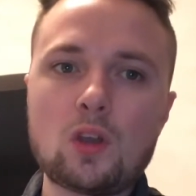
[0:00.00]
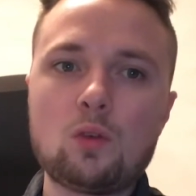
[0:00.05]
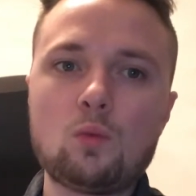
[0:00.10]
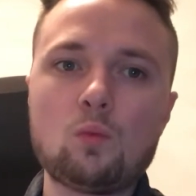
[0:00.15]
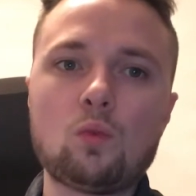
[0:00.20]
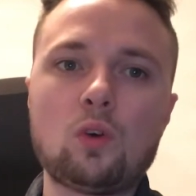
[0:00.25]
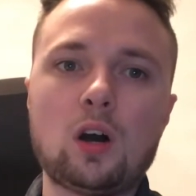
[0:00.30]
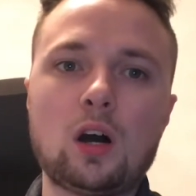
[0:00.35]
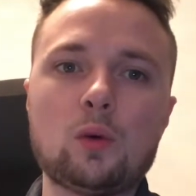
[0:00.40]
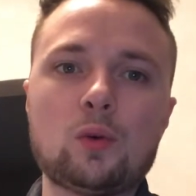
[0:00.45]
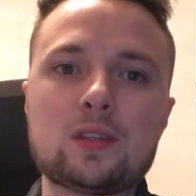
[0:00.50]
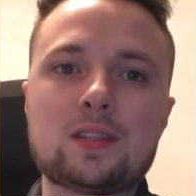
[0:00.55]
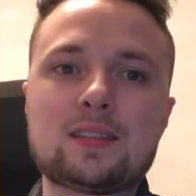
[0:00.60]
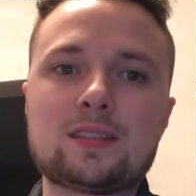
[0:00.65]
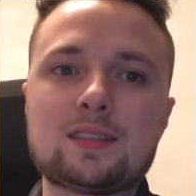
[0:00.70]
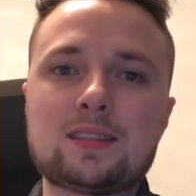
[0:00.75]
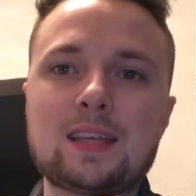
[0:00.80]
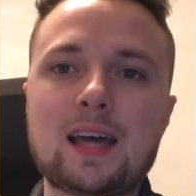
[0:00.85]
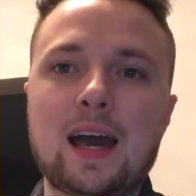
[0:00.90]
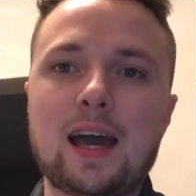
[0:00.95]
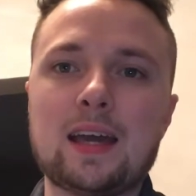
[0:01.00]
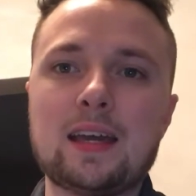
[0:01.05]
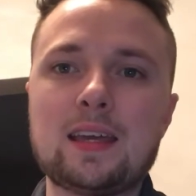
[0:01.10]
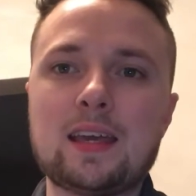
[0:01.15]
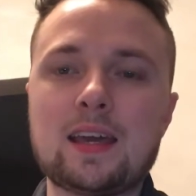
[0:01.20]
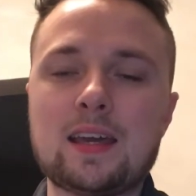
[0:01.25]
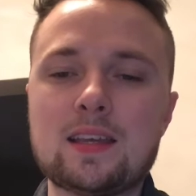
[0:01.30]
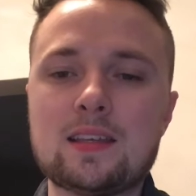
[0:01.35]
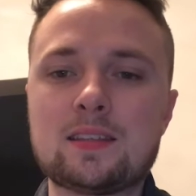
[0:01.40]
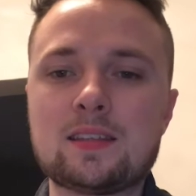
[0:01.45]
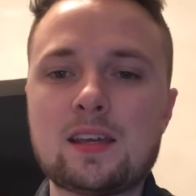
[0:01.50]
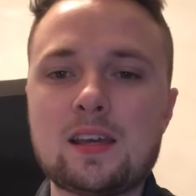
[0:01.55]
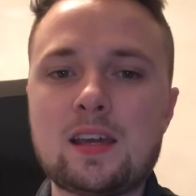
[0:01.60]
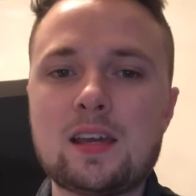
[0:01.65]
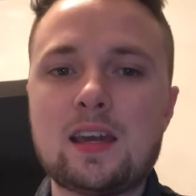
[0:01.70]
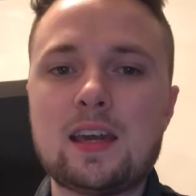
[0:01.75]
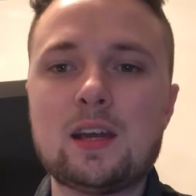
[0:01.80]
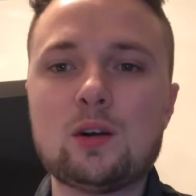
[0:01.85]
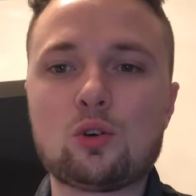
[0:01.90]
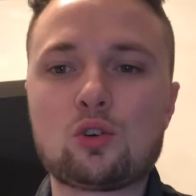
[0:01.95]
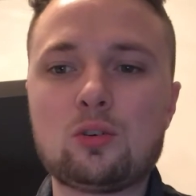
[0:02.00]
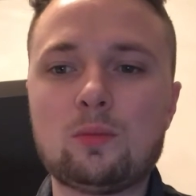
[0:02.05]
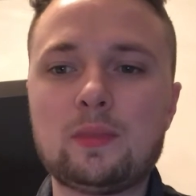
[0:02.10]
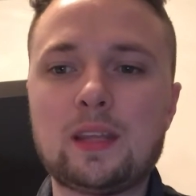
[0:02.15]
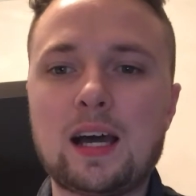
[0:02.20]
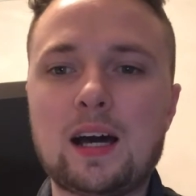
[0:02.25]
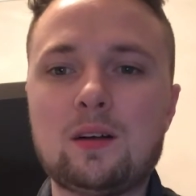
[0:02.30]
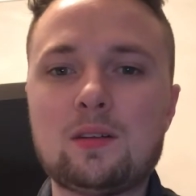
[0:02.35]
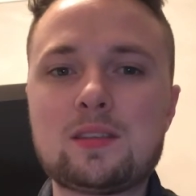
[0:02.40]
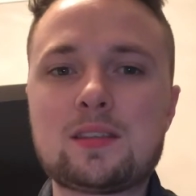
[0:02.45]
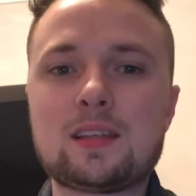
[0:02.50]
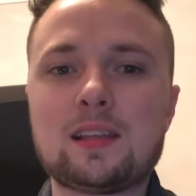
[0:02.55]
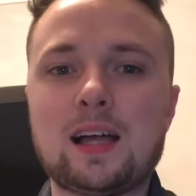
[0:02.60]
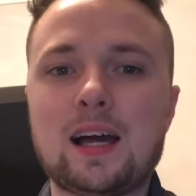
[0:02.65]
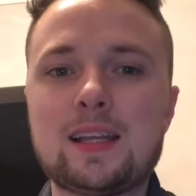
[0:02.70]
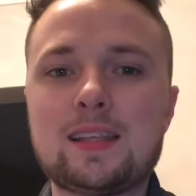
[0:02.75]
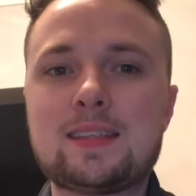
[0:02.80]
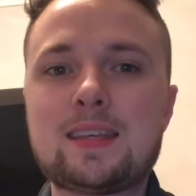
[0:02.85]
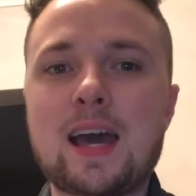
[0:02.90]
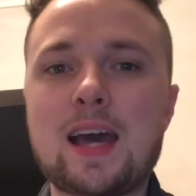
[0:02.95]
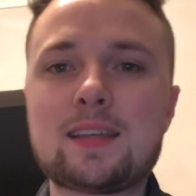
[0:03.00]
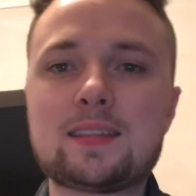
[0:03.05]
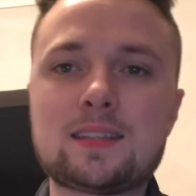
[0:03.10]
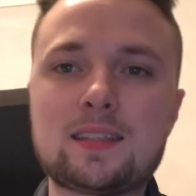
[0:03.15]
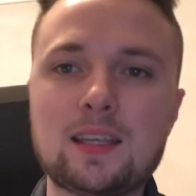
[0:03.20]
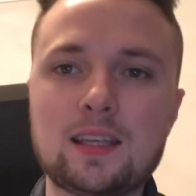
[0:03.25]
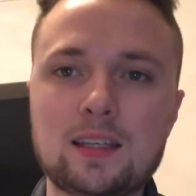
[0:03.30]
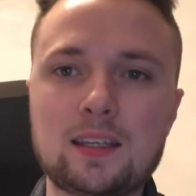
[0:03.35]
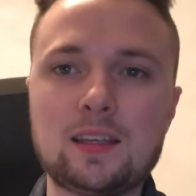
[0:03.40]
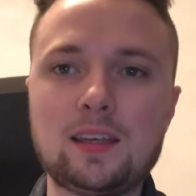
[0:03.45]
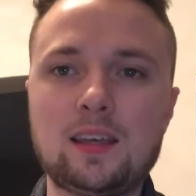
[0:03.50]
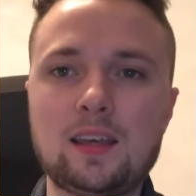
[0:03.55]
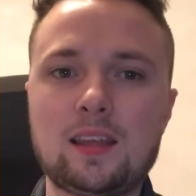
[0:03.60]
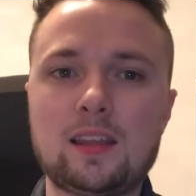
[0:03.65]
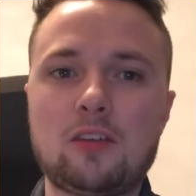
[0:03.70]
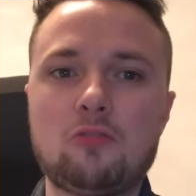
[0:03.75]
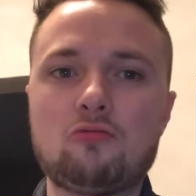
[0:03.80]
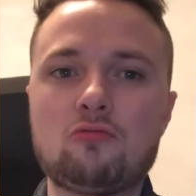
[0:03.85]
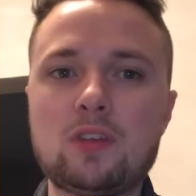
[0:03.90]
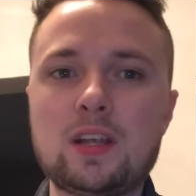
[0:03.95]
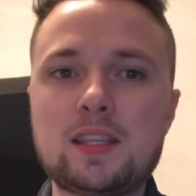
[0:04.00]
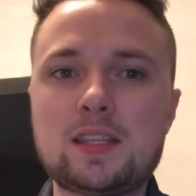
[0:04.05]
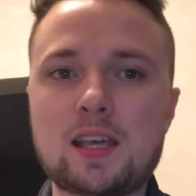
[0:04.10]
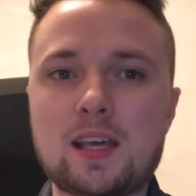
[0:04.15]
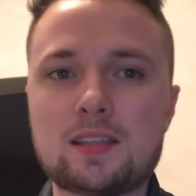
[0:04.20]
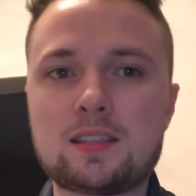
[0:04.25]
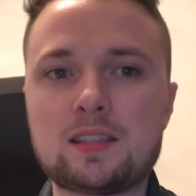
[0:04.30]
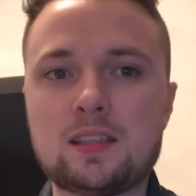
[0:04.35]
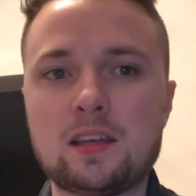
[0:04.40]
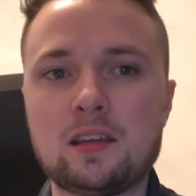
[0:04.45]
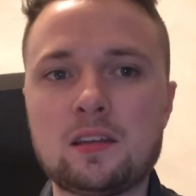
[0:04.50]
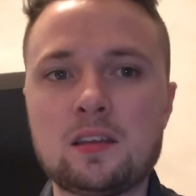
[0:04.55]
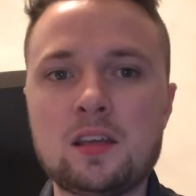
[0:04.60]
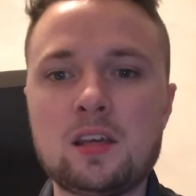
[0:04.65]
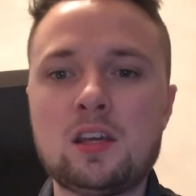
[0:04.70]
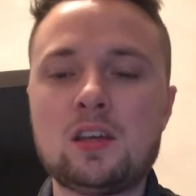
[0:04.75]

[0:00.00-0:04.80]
what I would say is it'll come down to like testing and then retesting.